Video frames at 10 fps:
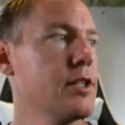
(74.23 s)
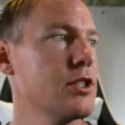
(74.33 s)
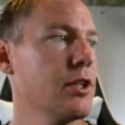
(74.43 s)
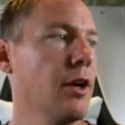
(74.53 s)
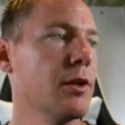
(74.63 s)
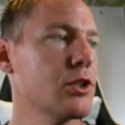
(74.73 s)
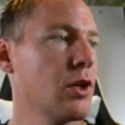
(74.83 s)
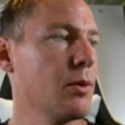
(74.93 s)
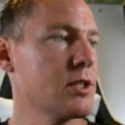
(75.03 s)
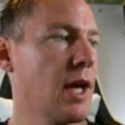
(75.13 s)
Just to
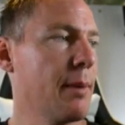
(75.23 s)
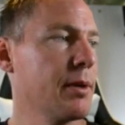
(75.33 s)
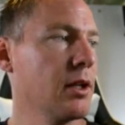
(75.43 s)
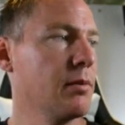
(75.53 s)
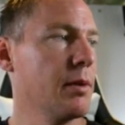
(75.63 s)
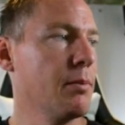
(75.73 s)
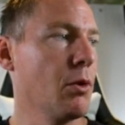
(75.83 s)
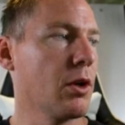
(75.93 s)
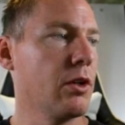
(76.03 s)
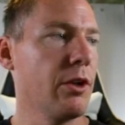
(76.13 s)
illustrate what's happening a little bit
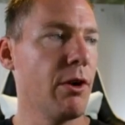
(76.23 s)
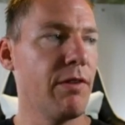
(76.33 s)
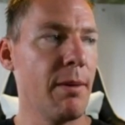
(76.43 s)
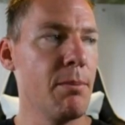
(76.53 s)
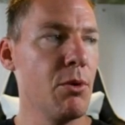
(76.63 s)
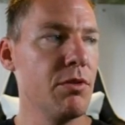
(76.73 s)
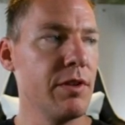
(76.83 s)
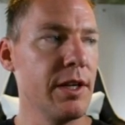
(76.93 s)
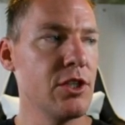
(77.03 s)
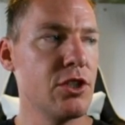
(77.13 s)
more clear, if I
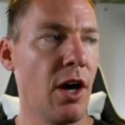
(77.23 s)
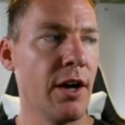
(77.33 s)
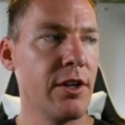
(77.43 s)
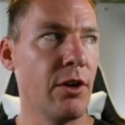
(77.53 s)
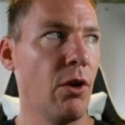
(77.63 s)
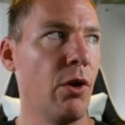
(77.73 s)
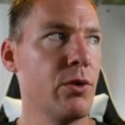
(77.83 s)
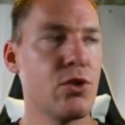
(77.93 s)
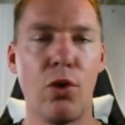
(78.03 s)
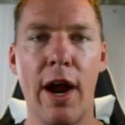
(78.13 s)
move these onto their
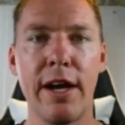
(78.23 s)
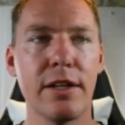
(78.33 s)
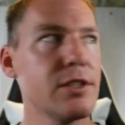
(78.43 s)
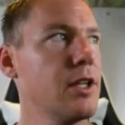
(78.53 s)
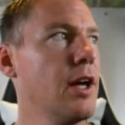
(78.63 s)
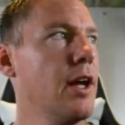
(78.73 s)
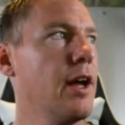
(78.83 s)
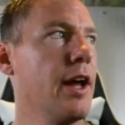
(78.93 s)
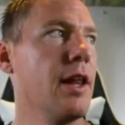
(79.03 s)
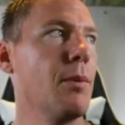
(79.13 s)
own tracks,
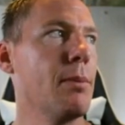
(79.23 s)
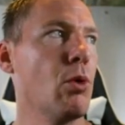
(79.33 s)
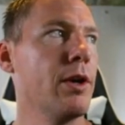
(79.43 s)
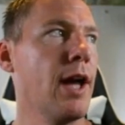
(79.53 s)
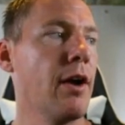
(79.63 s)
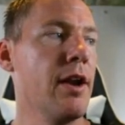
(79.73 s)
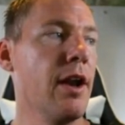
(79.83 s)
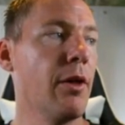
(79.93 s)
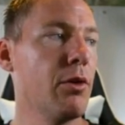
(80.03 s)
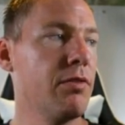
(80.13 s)
and then we bring down
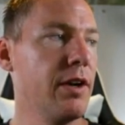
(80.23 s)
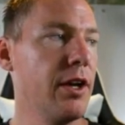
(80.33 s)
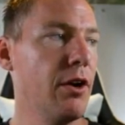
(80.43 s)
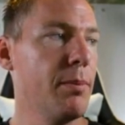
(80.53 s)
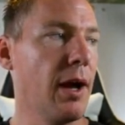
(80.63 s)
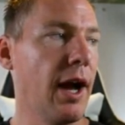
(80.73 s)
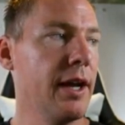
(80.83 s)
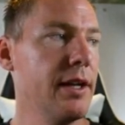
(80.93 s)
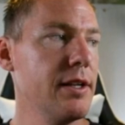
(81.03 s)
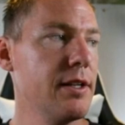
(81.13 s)
another video
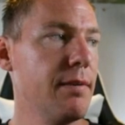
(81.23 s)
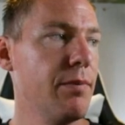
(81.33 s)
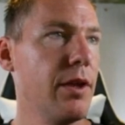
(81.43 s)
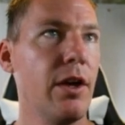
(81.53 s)
behind it,